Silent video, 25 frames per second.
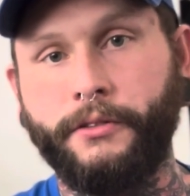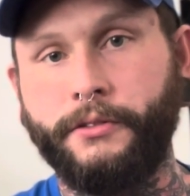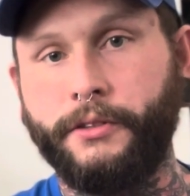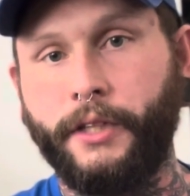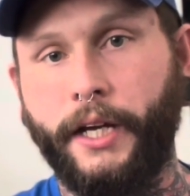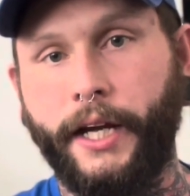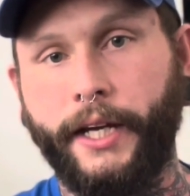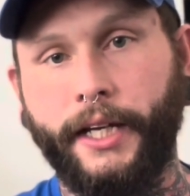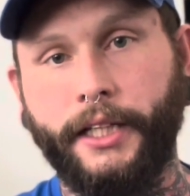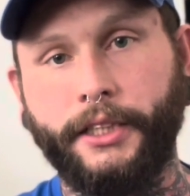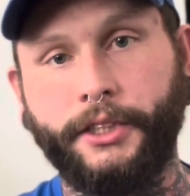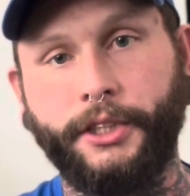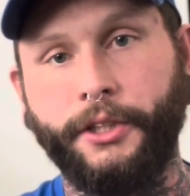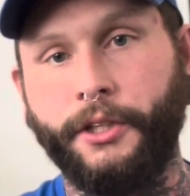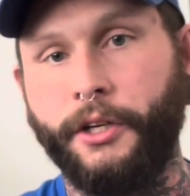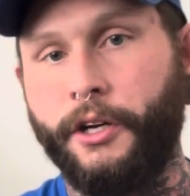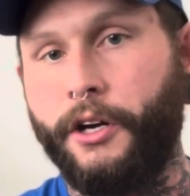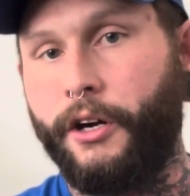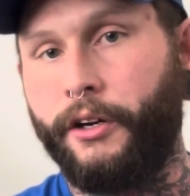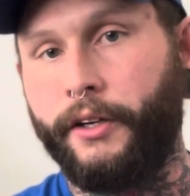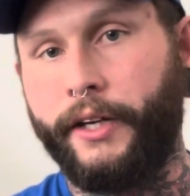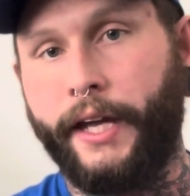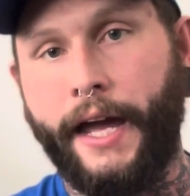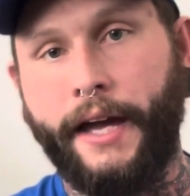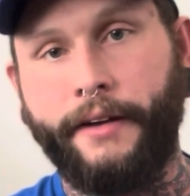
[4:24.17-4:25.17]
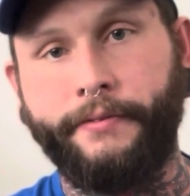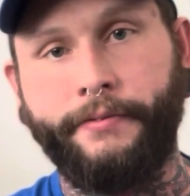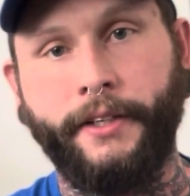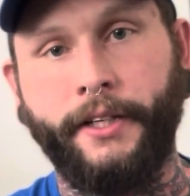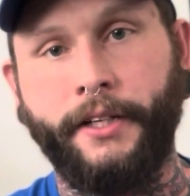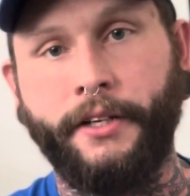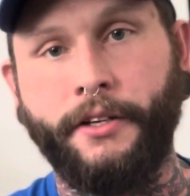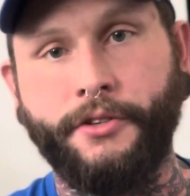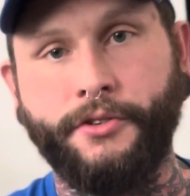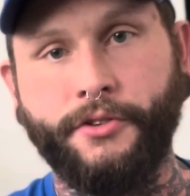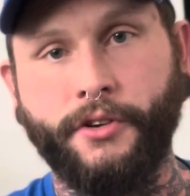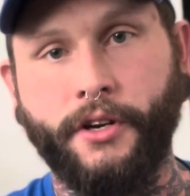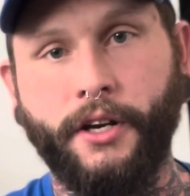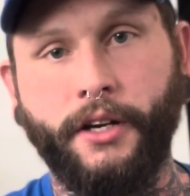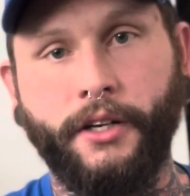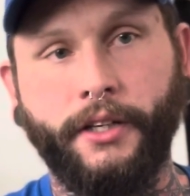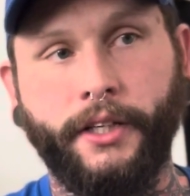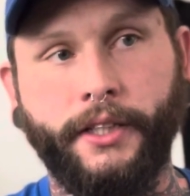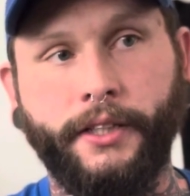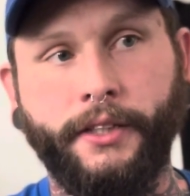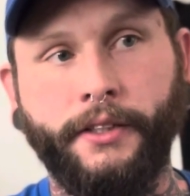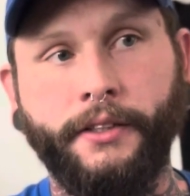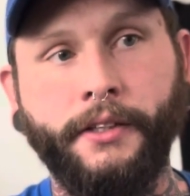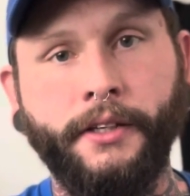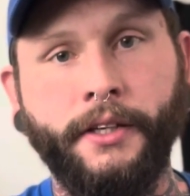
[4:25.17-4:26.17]
I guess you can call caffeine a drug,
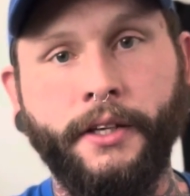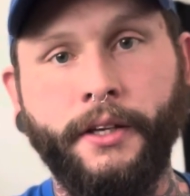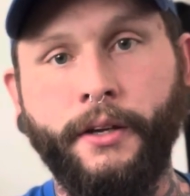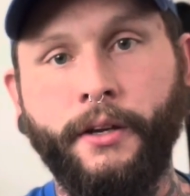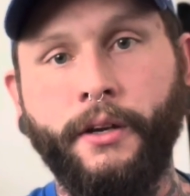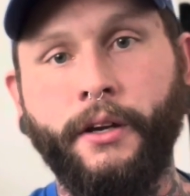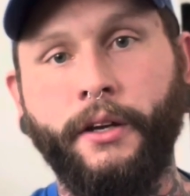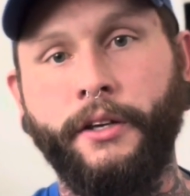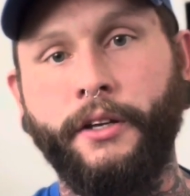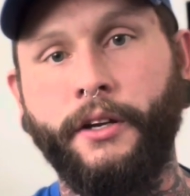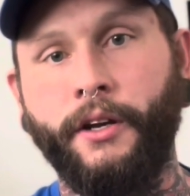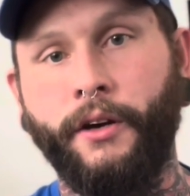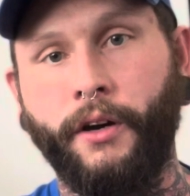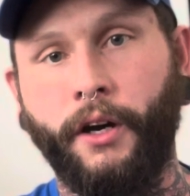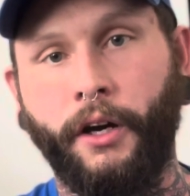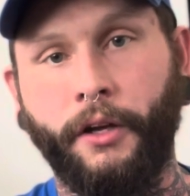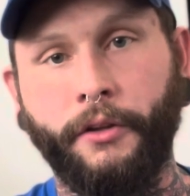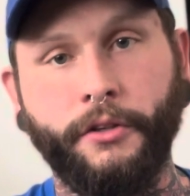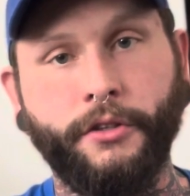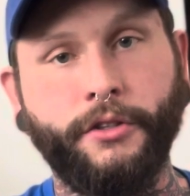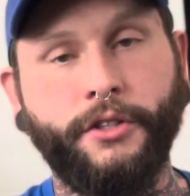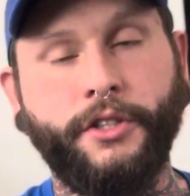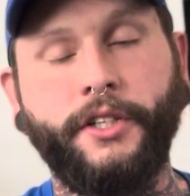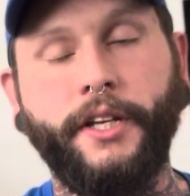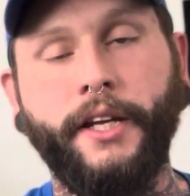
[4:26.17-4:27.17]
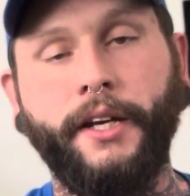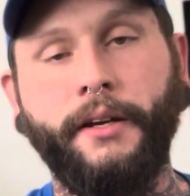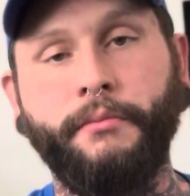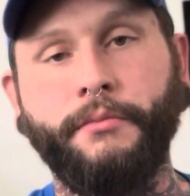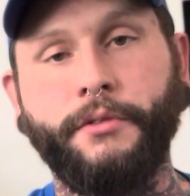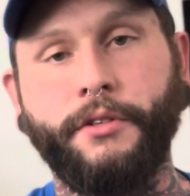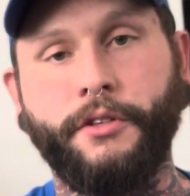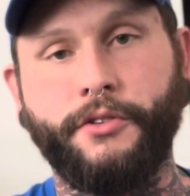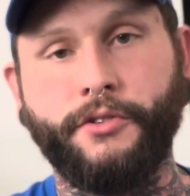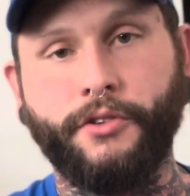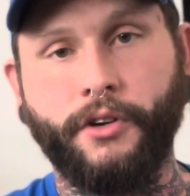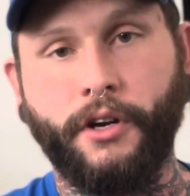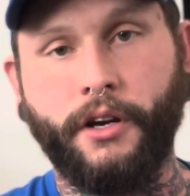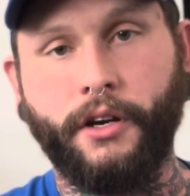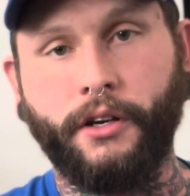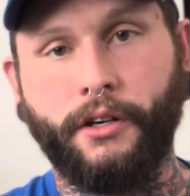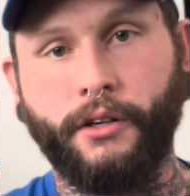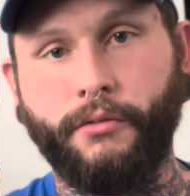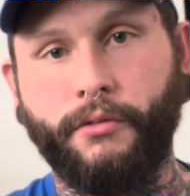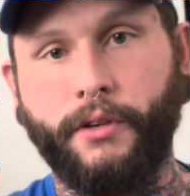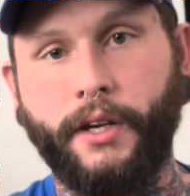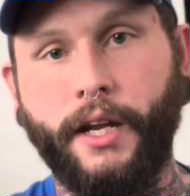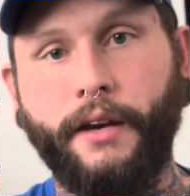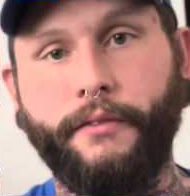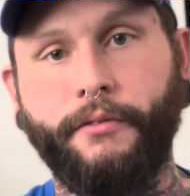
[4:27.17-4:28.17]
and, other stems a drug or
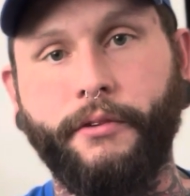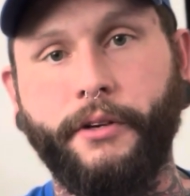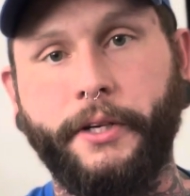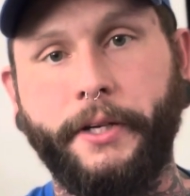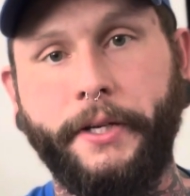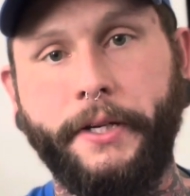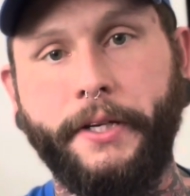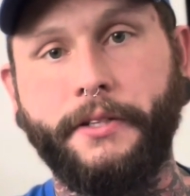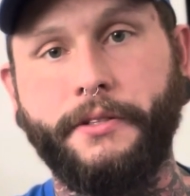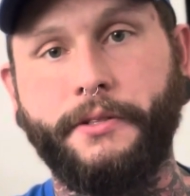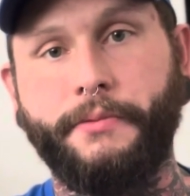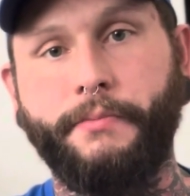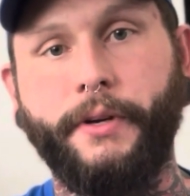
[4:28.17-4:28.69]
whatever it is.